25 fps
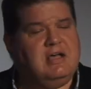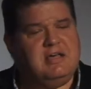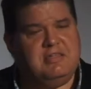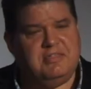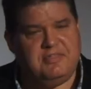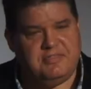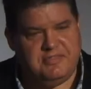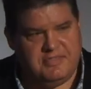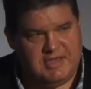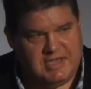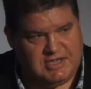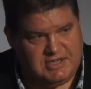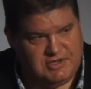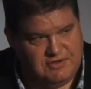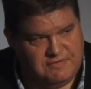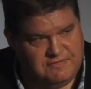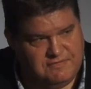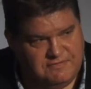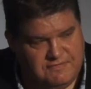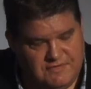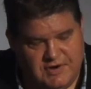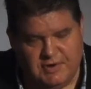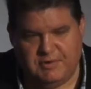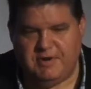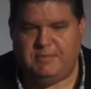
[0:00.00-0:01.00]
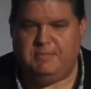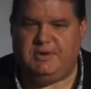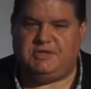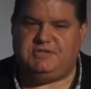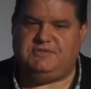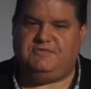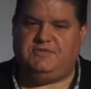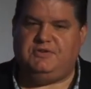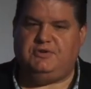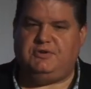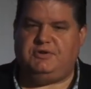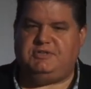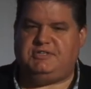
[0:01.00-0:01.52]
Thank you very
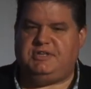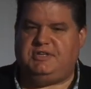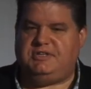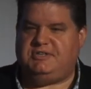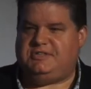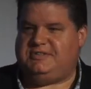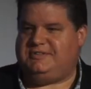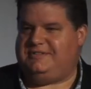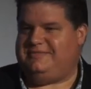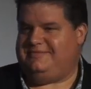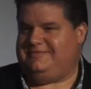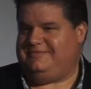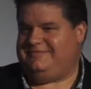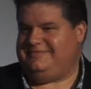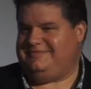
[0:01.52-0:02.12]
much for your attention.